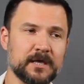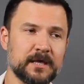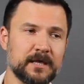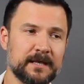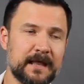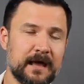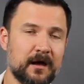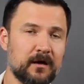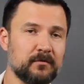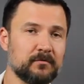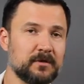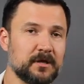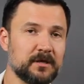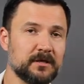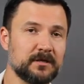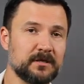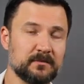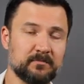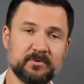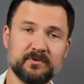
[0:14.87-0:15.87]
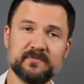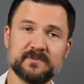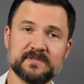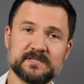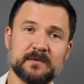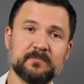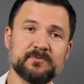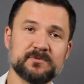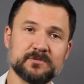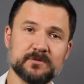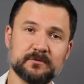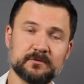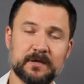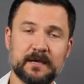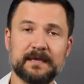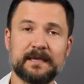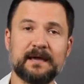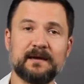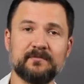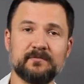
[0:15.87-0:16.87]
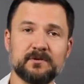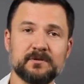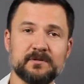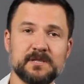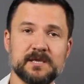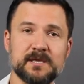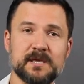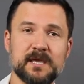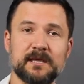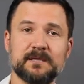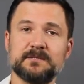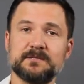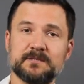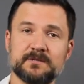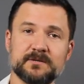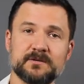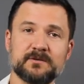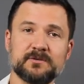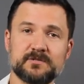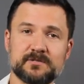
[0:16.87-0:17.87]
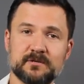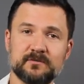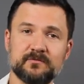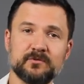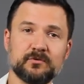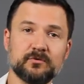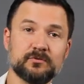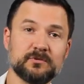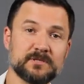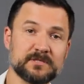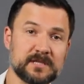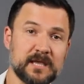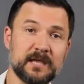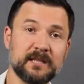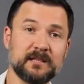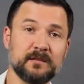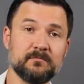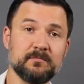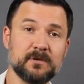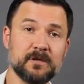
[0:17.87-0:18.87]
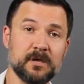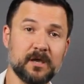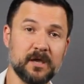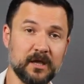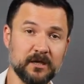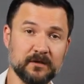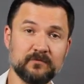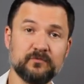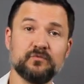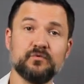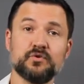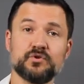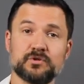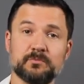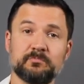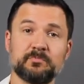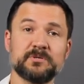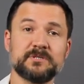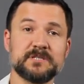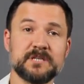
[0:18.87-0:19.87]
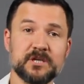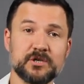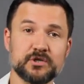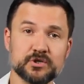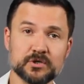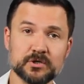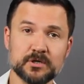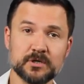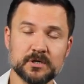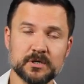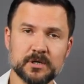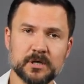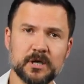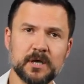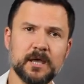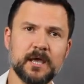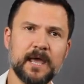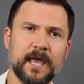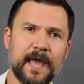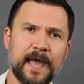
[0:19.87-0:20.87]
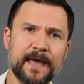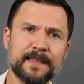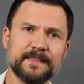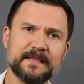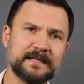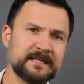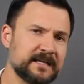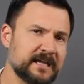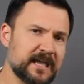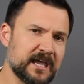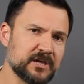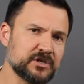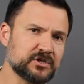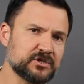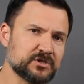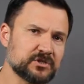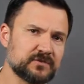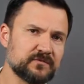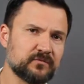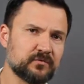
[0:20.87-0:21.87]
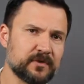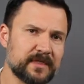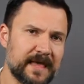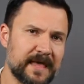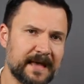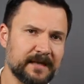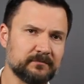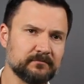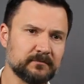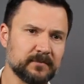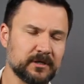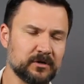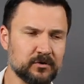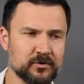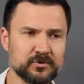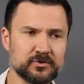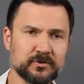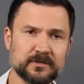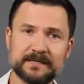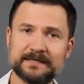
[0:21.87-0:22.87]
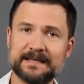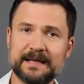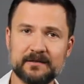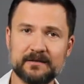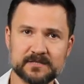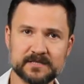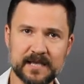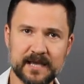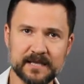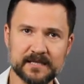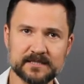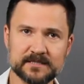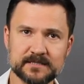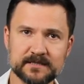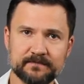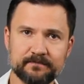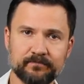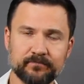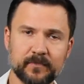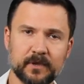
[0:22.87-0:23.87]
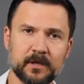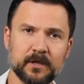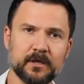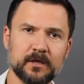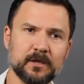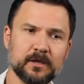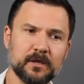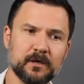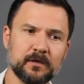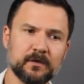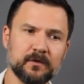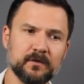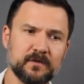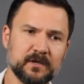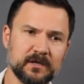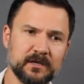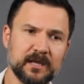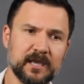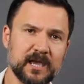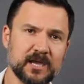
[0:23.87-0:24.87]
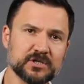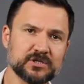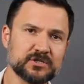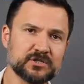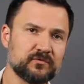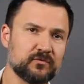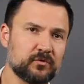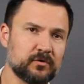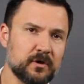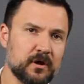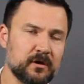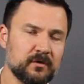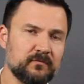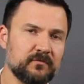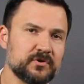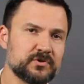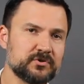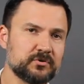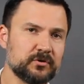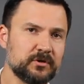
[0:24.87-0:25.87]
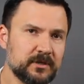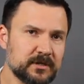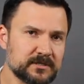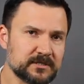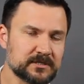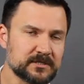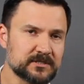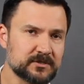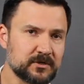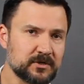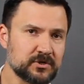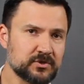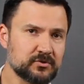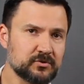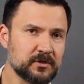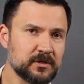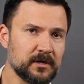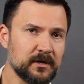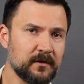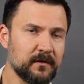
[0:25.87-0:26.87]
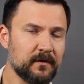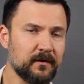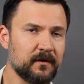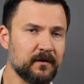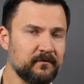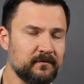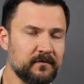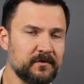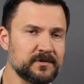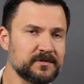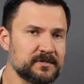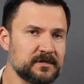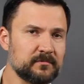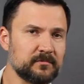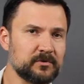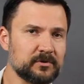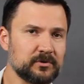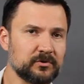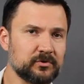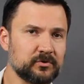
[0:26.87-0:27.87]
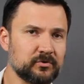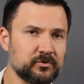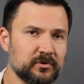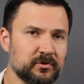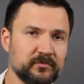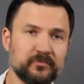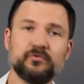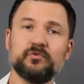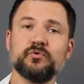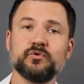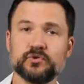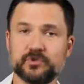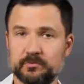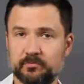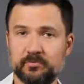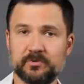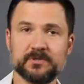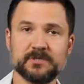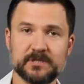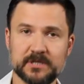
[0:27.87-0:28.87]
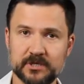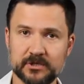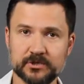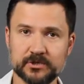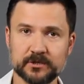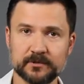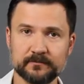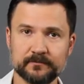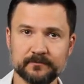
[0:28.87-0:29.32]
Now, in the previous episode, I covered the anterior cervical discectomy and fusion procedure and the indications for that and also the downsides. The indications for an artificial disc surgery are very similar to the fusion procedure.